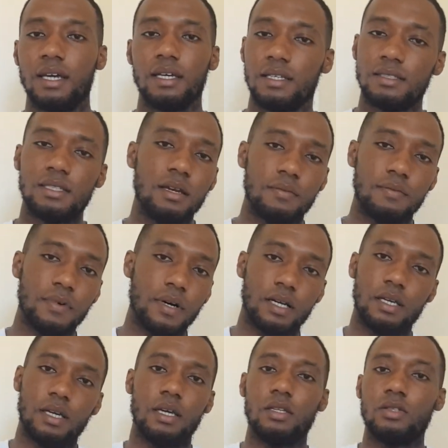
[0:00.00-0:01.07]
This ain't
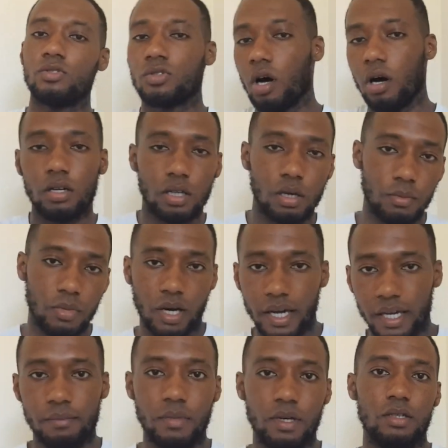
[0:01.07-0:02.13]
fucking Tottenham or
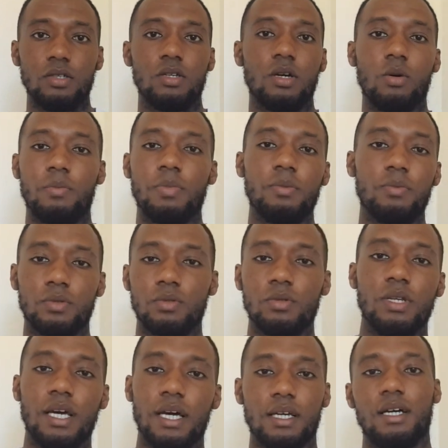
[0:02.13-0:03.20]
Edmonton, you know, where people do
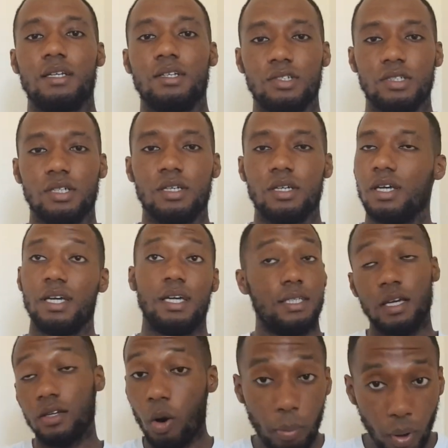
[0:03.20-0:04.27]
that kind of shit. This
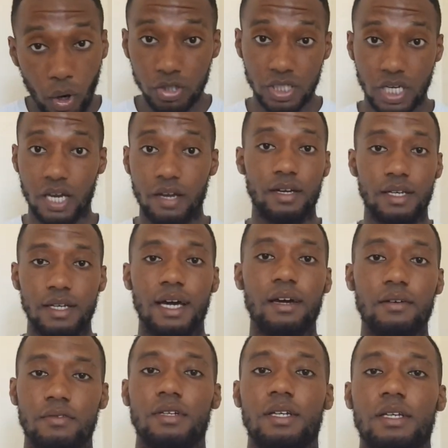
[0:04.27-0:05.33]
ain't no posh area neither,
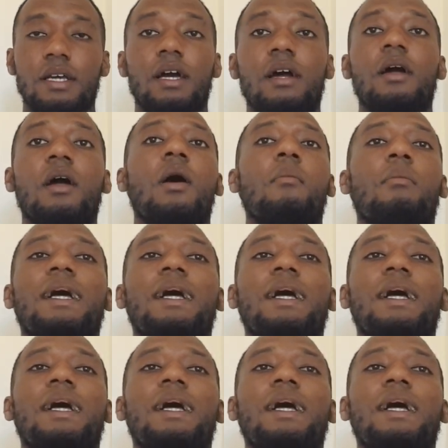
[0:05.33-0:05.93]
innit? Yeah?